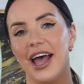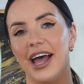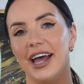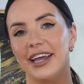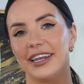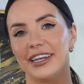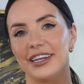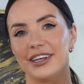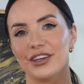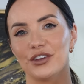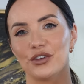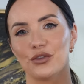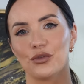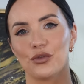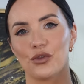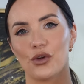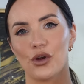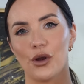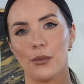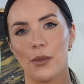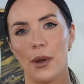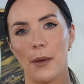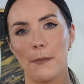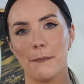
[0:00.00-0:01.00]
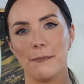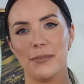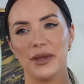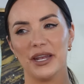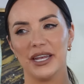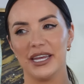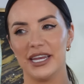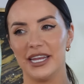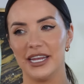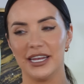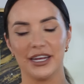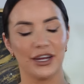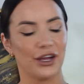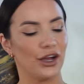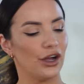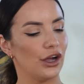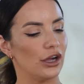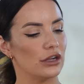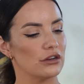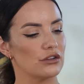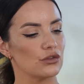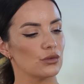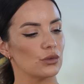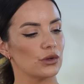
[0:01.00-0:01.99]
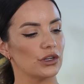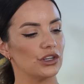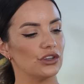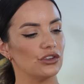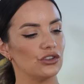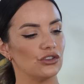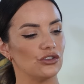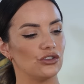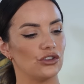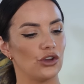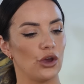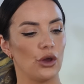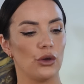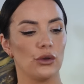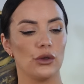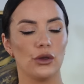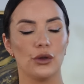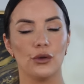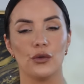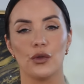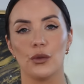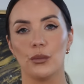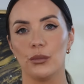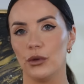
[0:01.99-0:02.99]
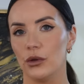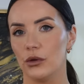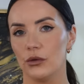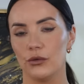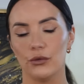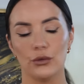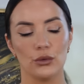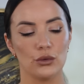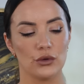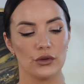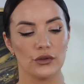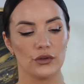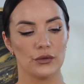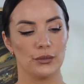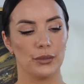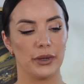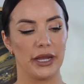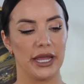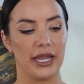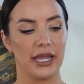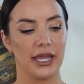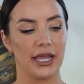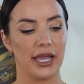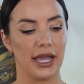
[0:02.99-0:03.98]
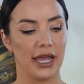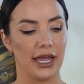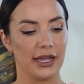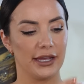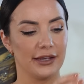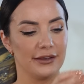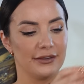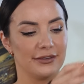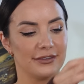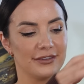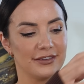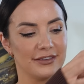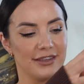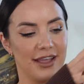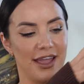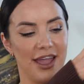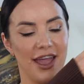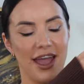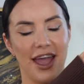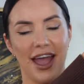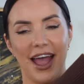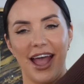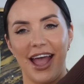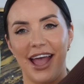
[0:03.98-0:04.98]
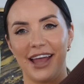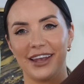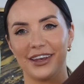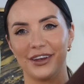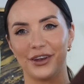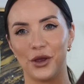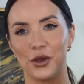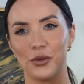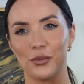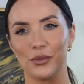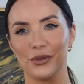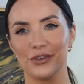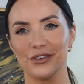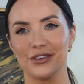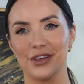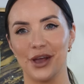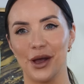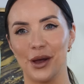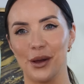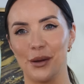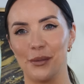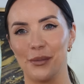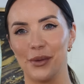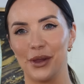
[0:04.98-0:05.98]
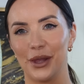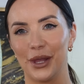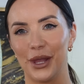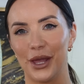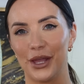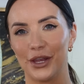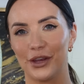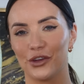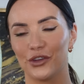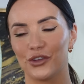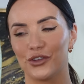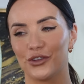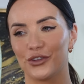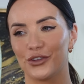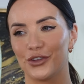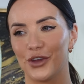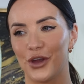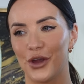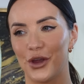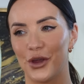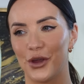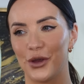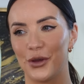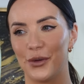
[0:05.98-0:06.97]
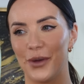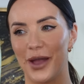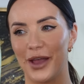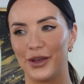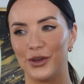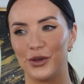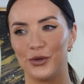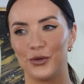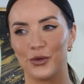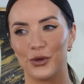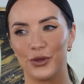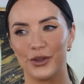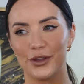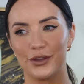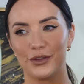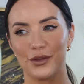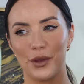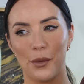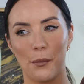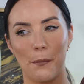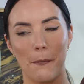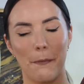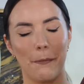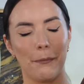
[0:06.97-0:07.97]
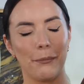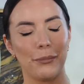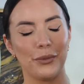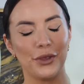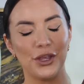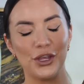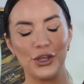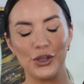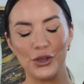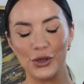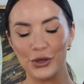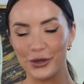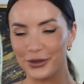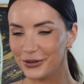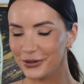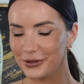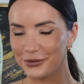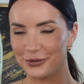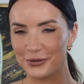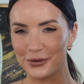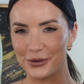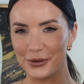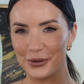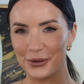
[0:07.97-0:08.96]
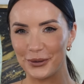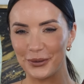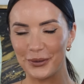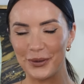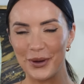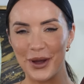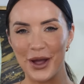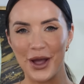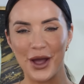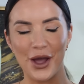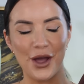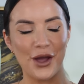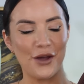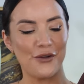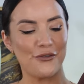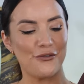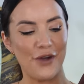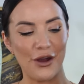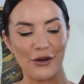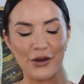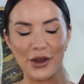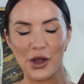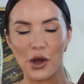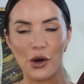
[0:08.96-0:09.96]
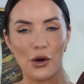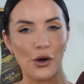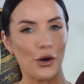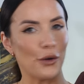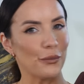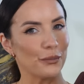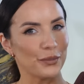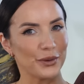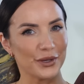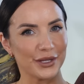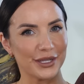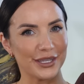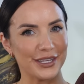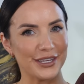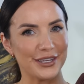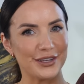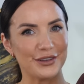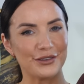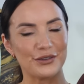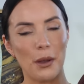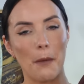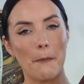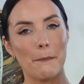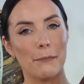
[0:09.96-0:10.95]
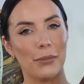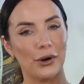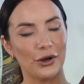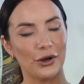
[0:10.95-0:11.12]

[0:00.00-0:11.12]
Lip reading: and it is from Benigna. I just wanted to show you the beautiful display case, and it opens up like so, and you've got this beautiful, very opulent